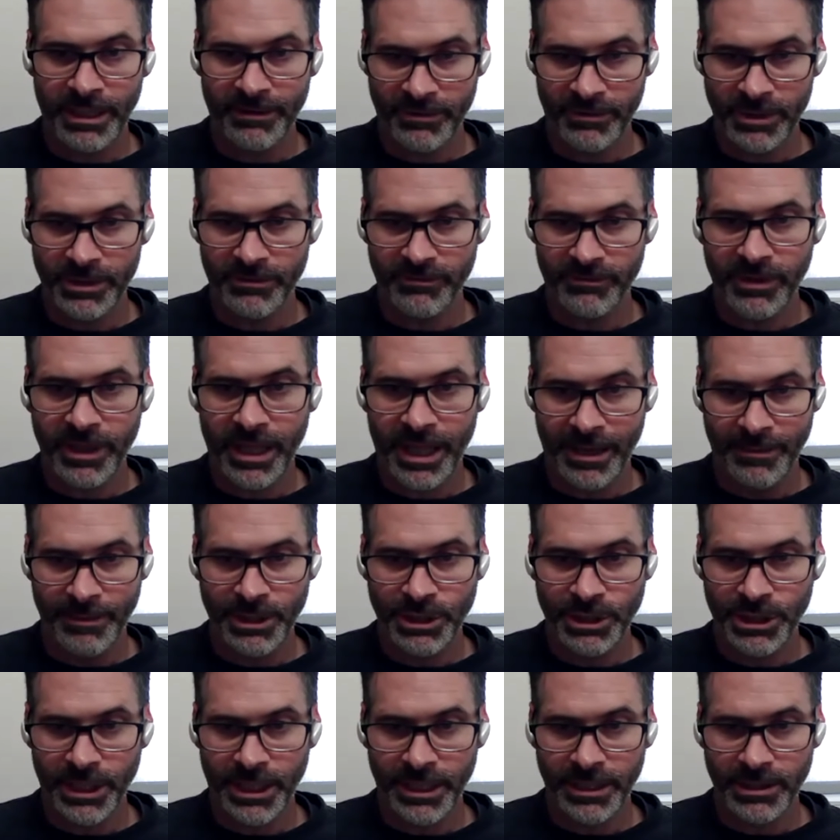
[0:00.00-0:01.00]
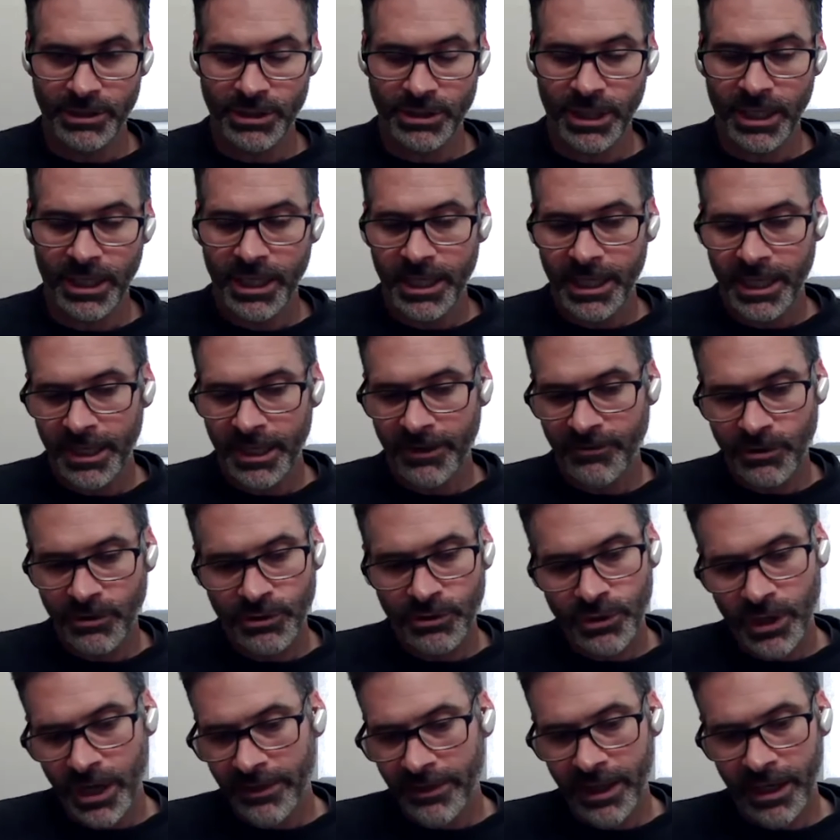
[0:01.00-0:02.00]
levels of climate change. Mm. If you
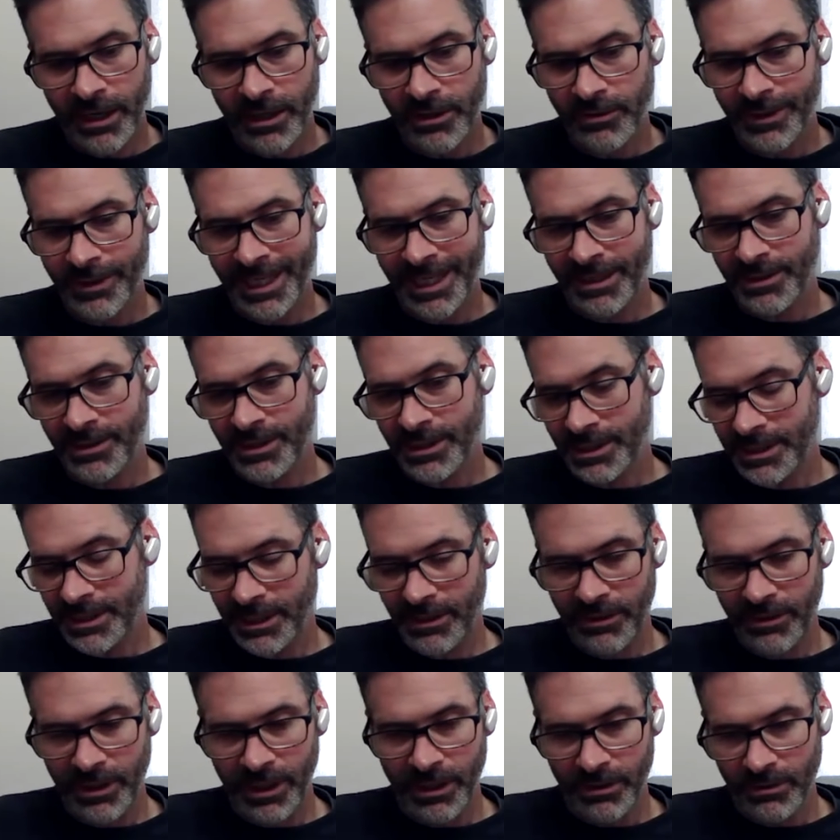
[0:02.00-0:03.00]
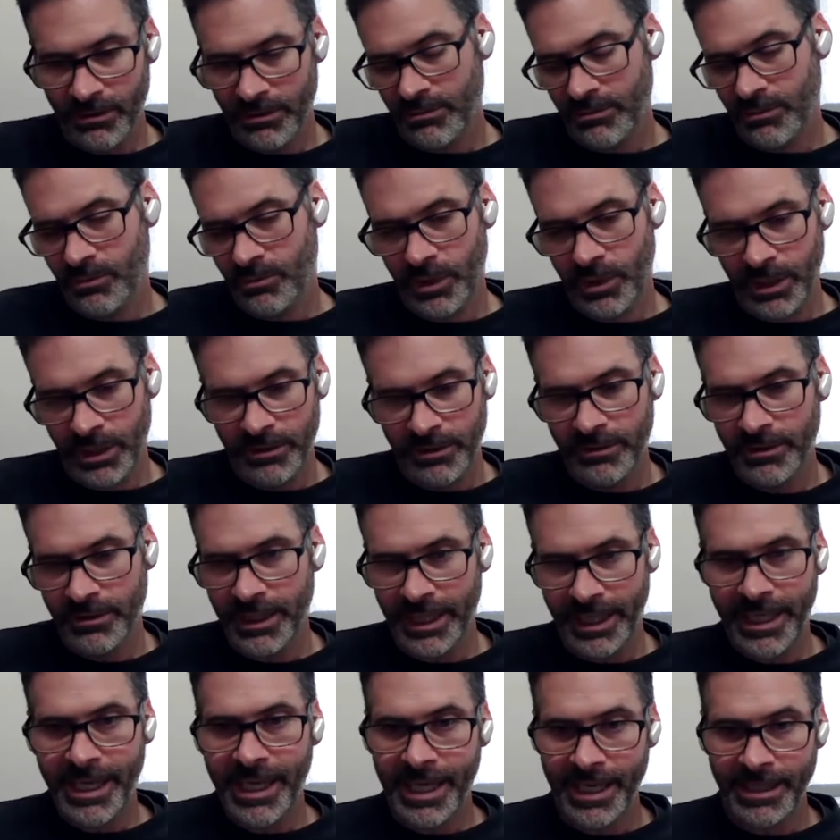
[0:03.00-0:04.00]
draw that all the way down to zero, well,
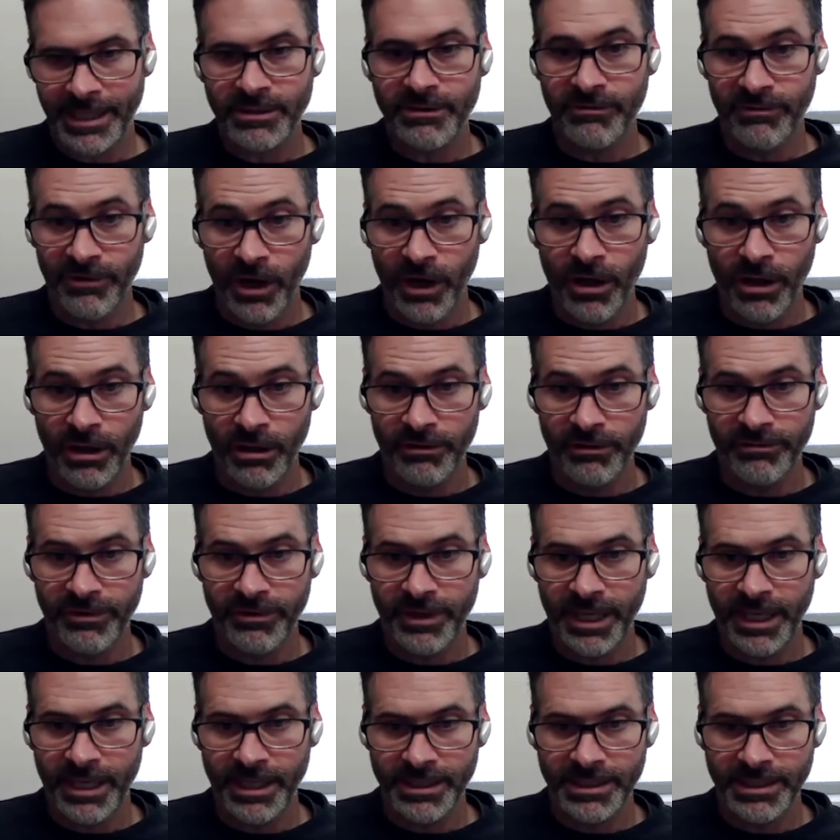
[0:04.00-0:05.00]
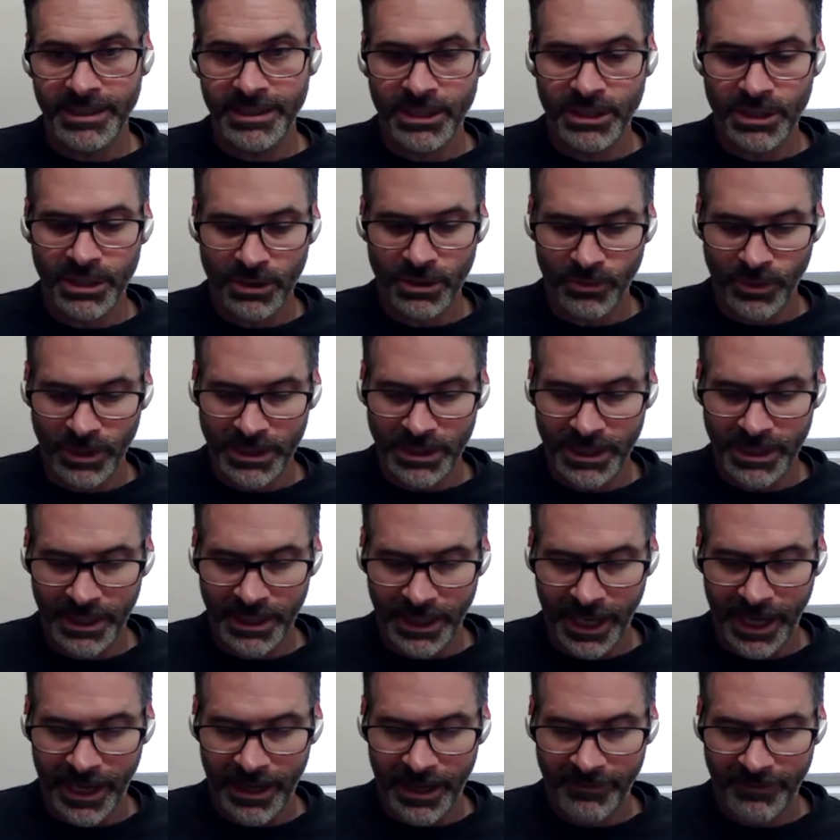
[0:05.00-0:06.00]
they can't evolve. And essentially, what's
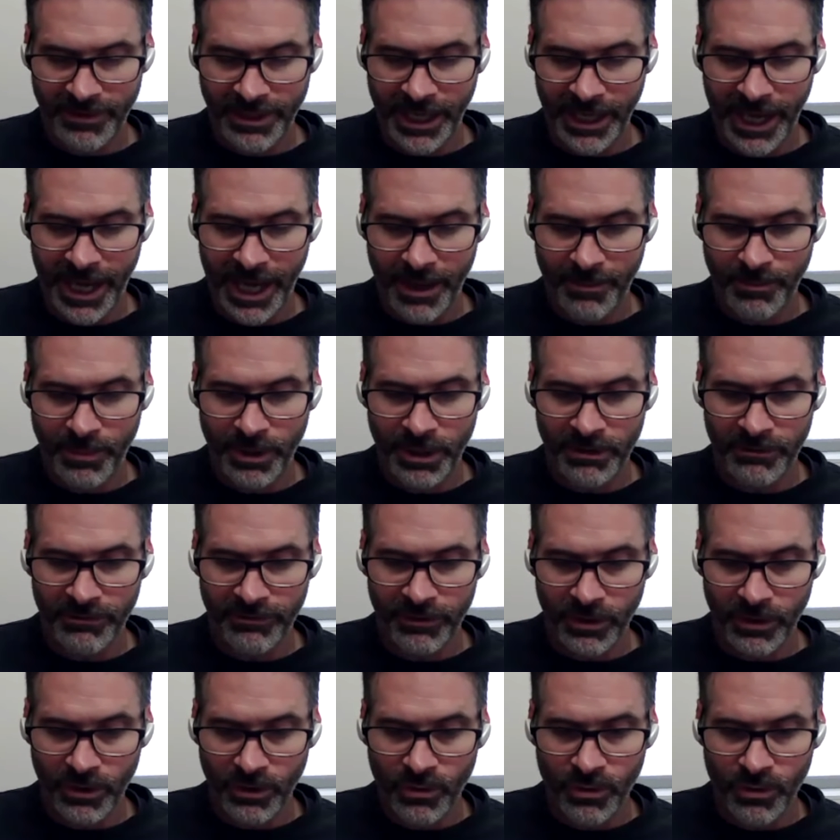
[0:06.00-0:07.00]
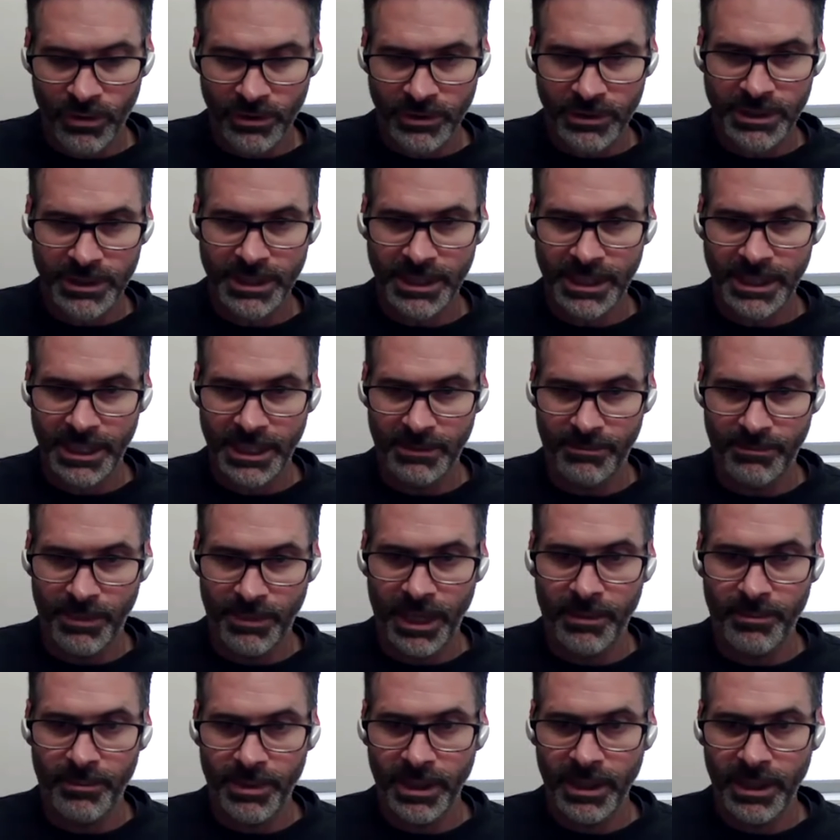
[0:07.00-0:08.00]
going to have to happen for corals to keep
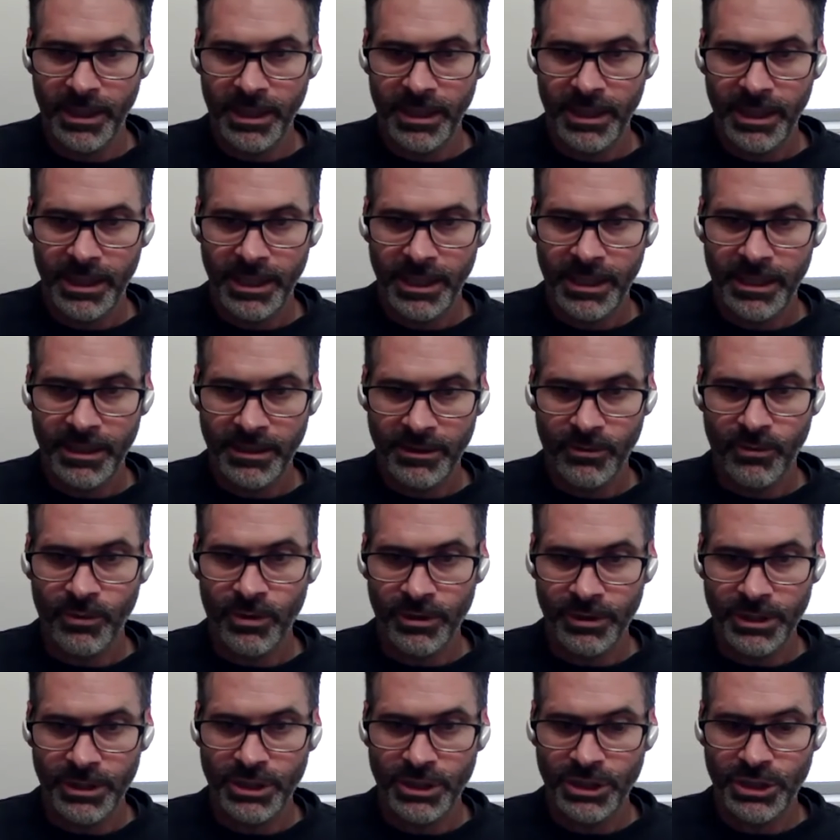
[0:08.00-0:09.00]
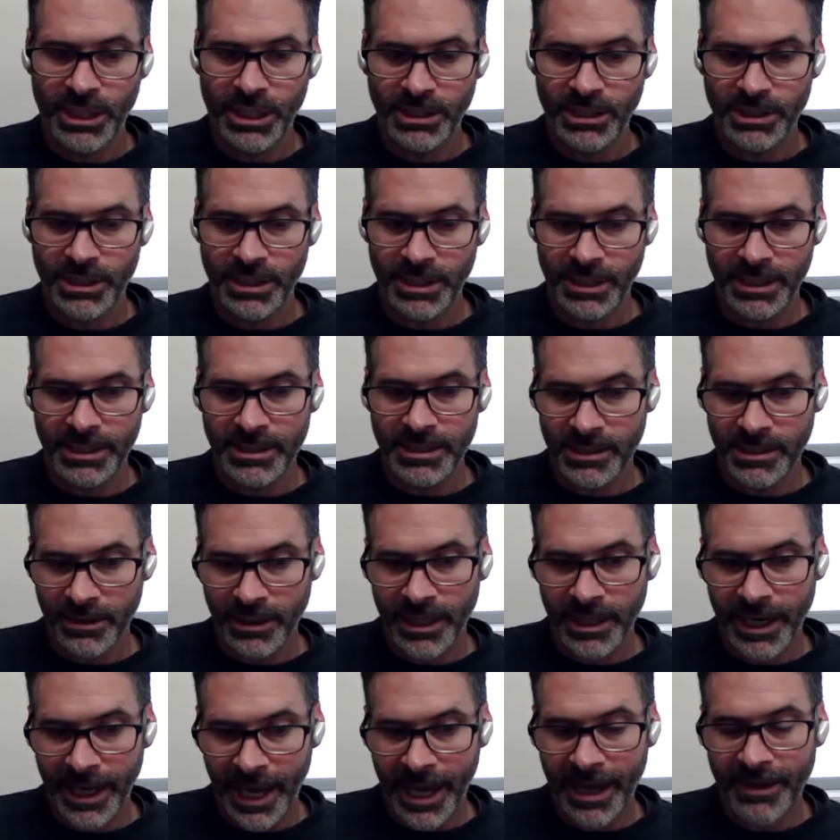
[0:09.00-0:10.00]
up in the world that's changing is they're
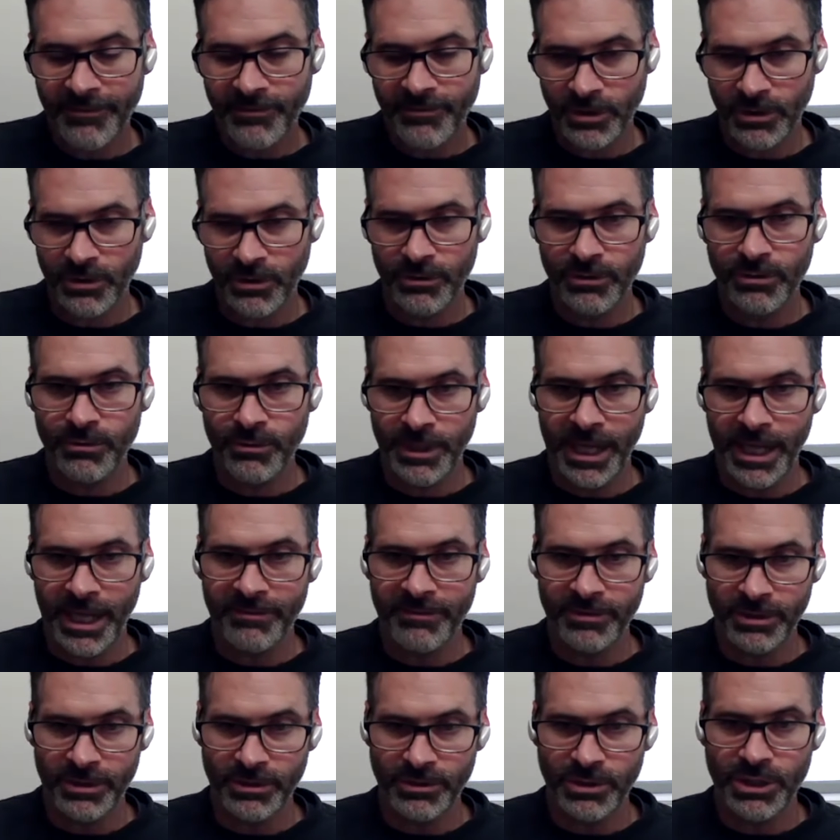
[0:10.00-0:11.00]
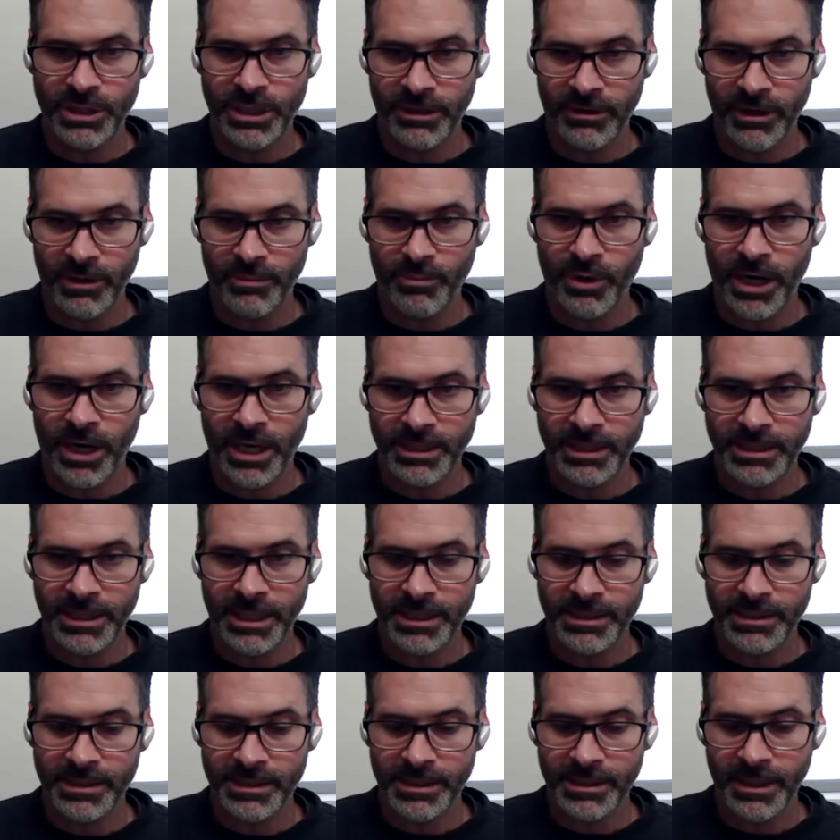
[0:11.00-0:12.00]
going to have to go through an evolutionary
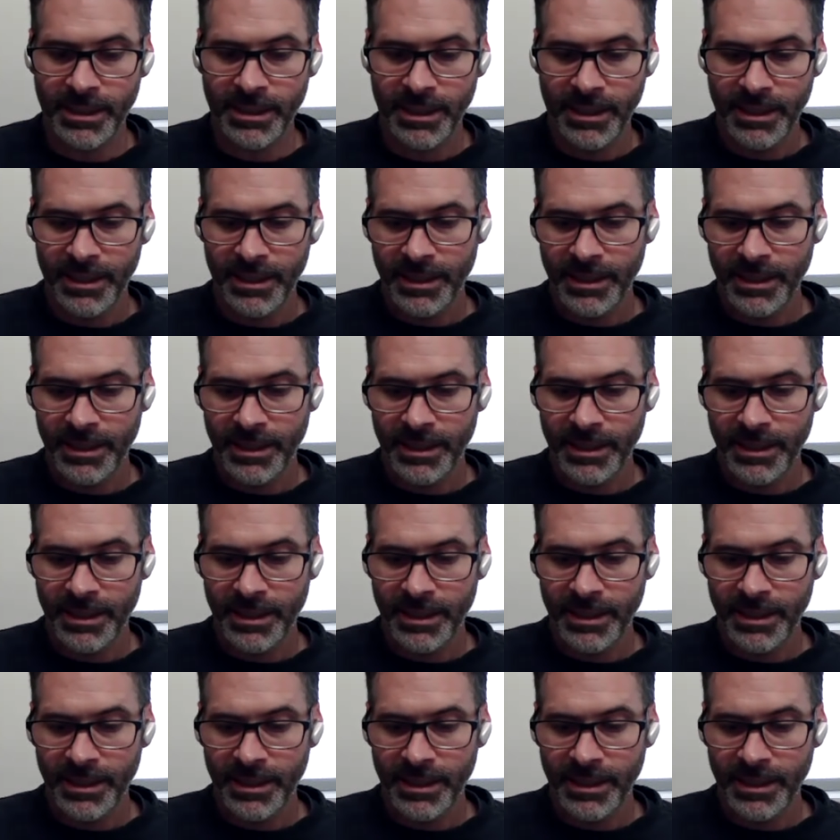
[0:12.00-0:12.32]
process.